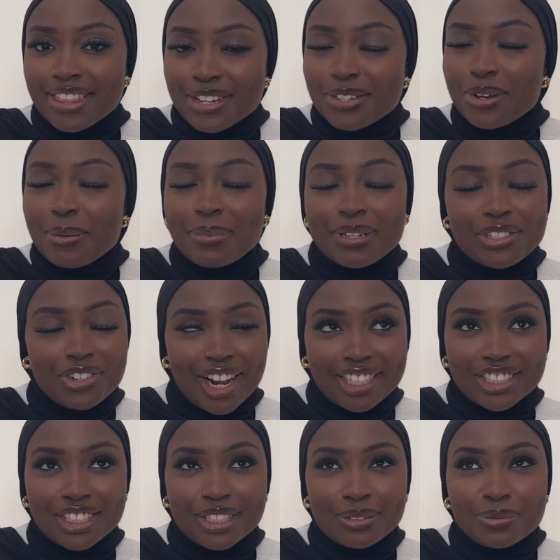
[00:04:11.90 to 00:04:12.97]
top
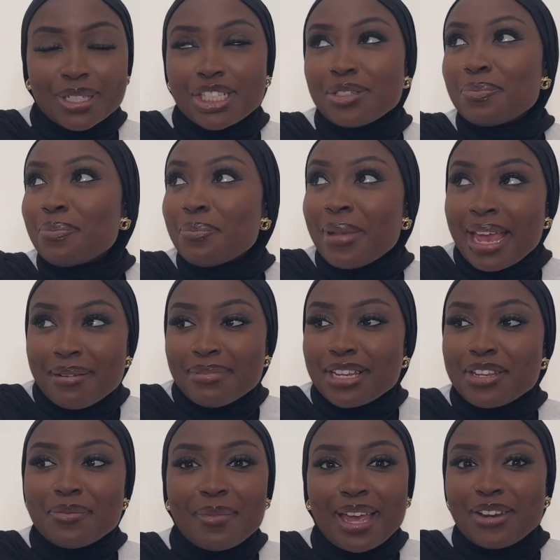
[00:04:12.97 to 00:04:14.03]
attraction, which maybe you
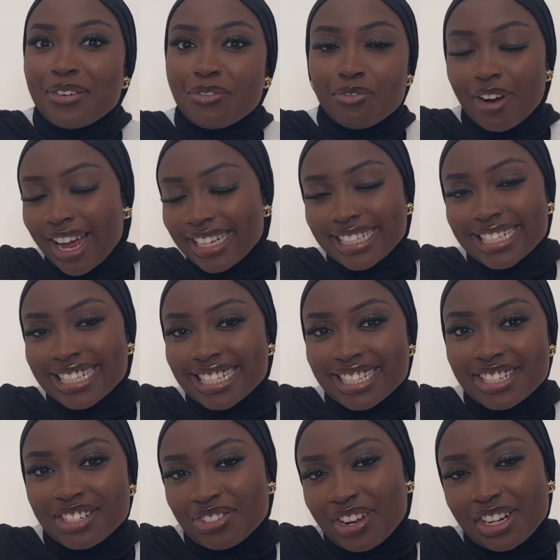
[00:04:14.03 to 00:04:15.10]
may not find this as an
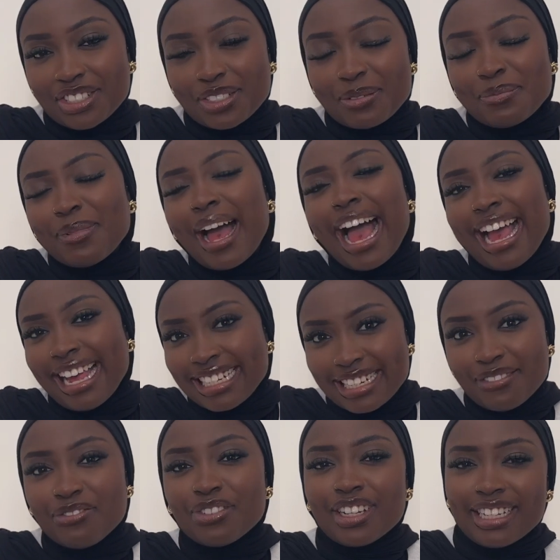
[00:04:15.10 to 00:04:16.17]
attraction, but I
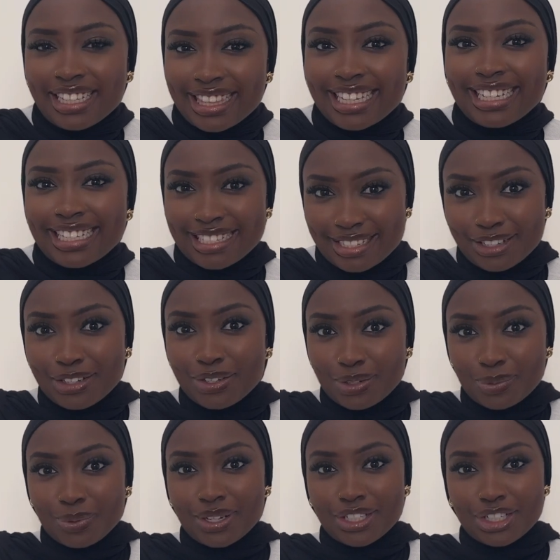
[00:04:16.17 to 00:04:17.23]
definitely think it's a good
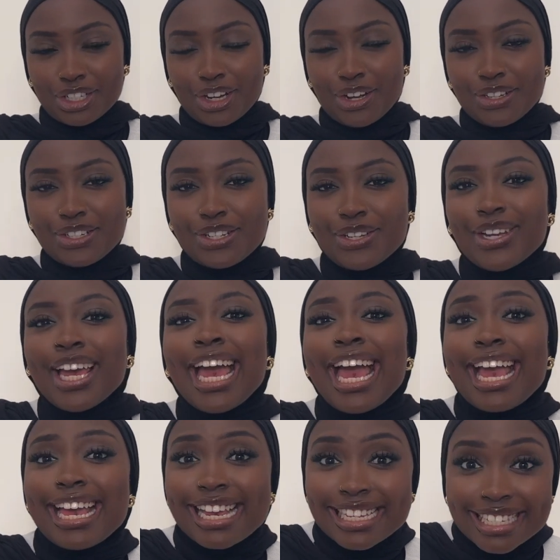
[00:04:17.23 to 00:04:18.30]
one to go to,
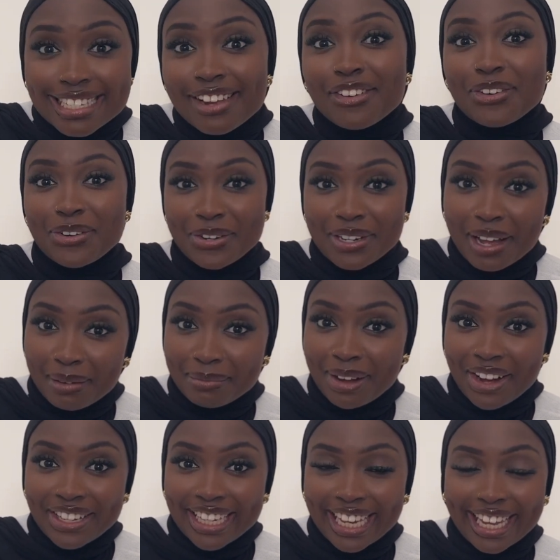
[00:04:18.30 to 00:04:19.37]
is Serekunda
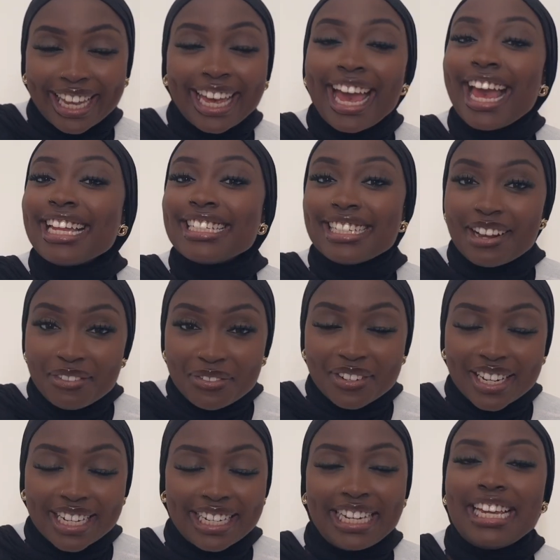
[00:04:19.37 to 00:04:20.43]
Market.
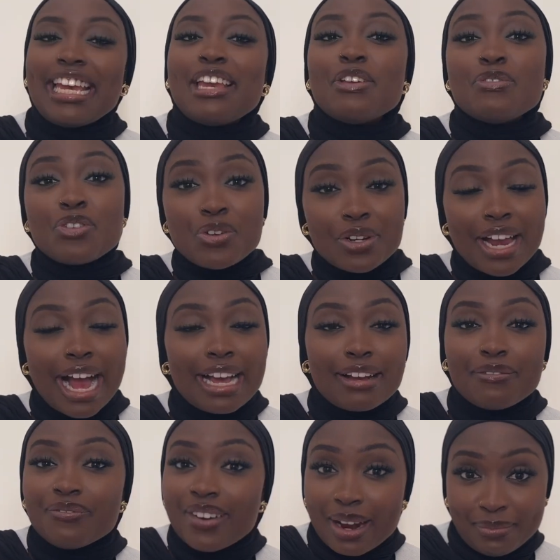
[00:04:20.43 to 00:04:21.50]
Definitely, if you
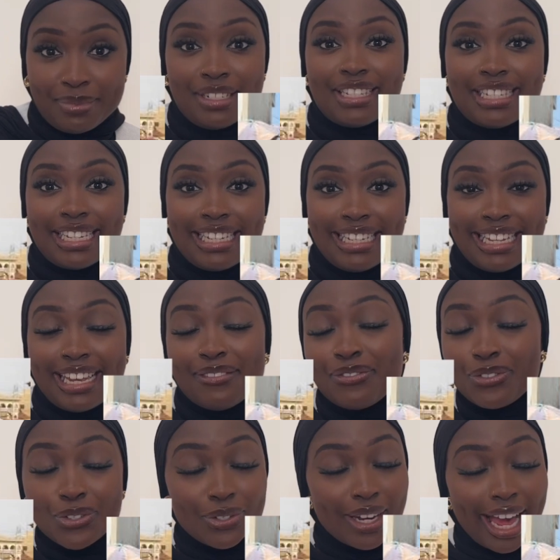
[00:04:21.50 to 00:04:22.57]
like vibrancy, if
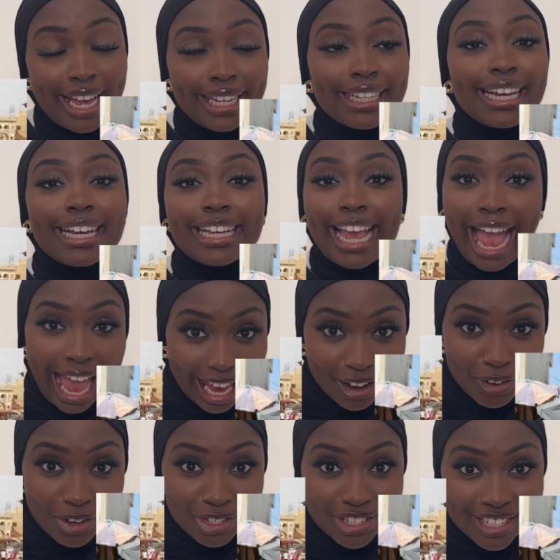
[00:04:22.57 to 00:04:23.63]
you like
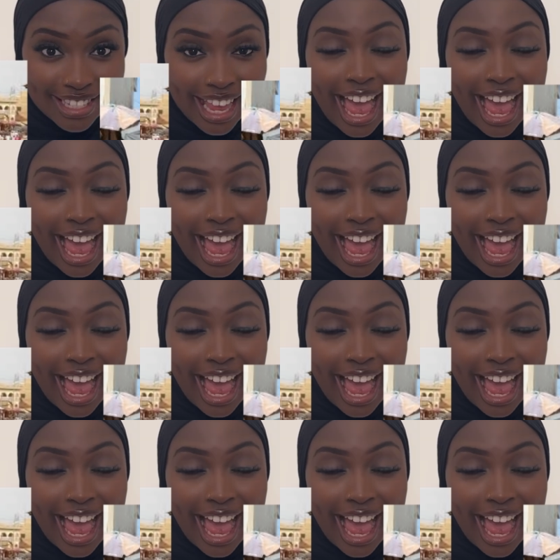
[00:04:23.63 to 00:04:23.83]
chaos,